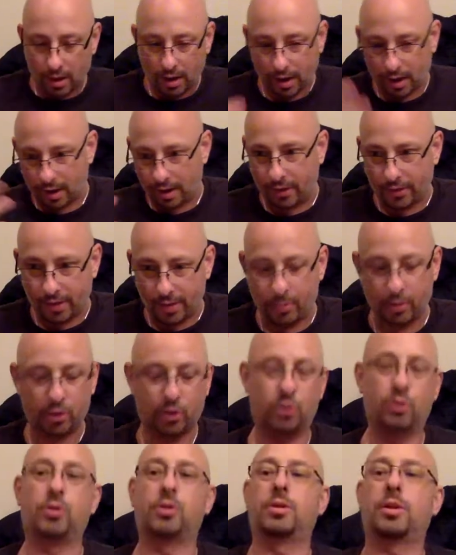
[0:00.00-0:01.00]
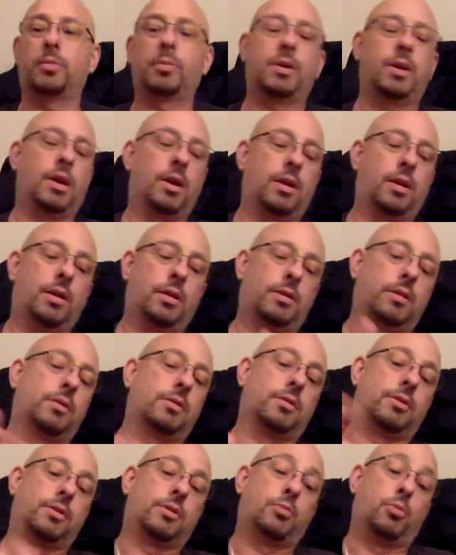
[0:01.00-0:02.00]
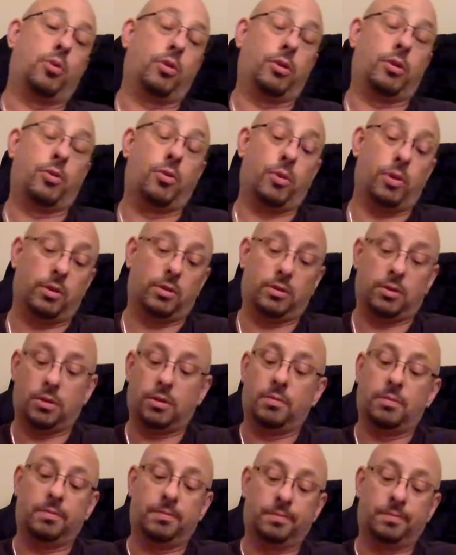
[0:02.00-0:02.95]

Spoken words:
I don't have that much juice on me. I like to use the smaller coils.